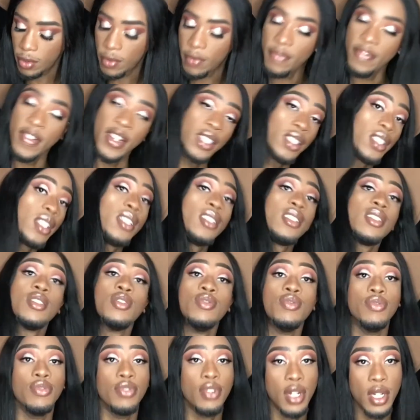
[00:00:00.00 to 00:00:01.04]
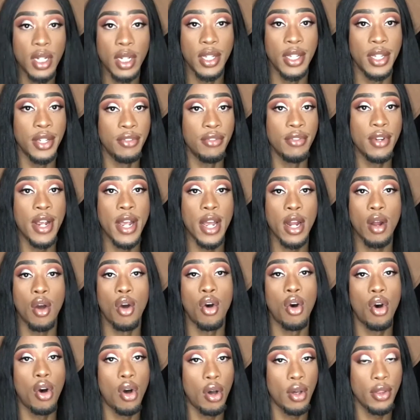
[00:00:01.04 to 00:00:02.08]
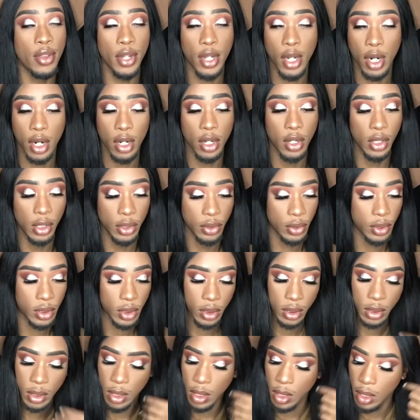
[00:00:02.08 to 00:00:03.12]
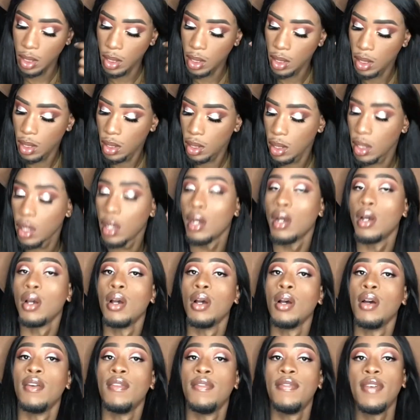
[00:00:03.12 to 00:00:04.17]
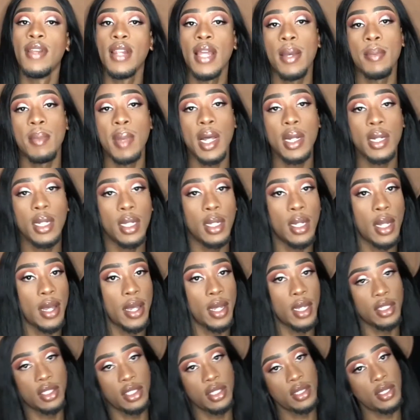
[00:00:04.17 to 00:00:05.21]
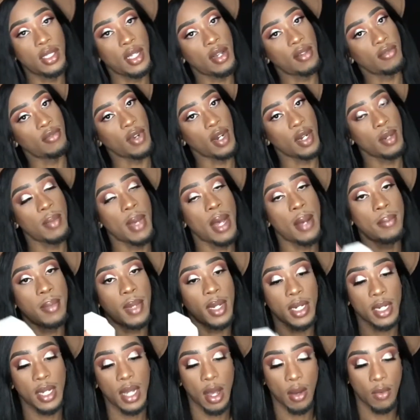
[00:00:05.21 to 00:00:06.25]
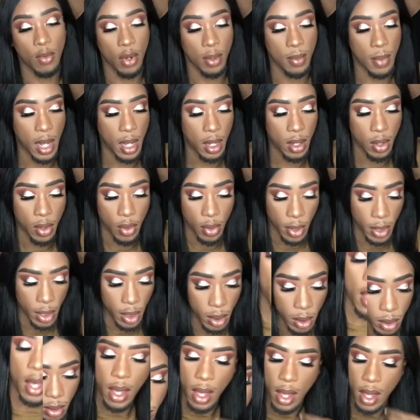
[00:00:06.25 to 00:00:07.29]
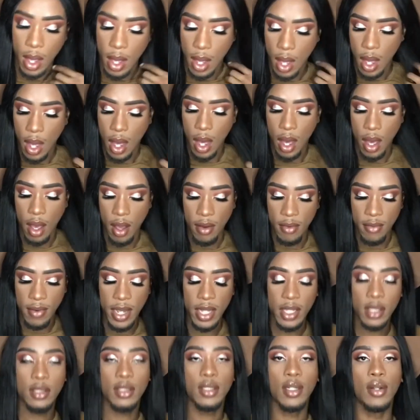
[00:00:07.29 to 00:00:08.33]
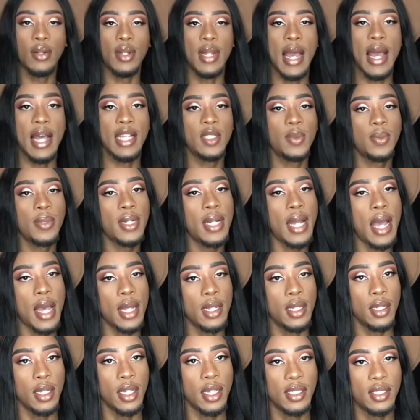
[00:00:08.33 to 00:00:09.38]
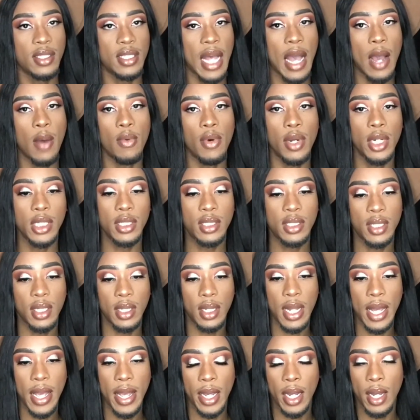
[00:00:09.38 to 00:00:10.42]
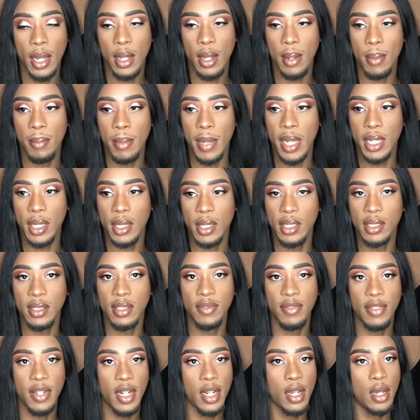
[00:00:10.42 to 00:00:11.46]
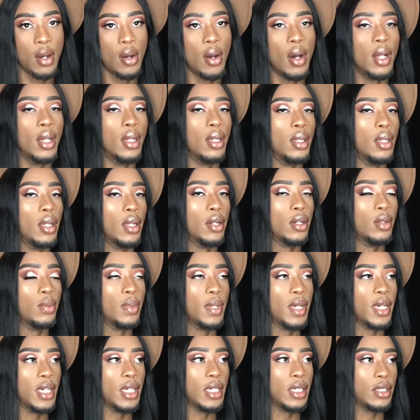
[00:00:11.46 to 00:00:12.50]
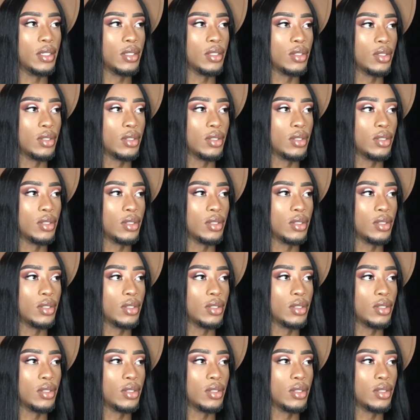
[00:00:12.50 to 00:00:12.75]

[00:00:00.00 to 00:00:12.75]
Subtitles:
Fenty just really ran all the girls for their money. Like, she said, run my money, I want my coin. Alright, so last but not least, I wanted to like make this video a little bit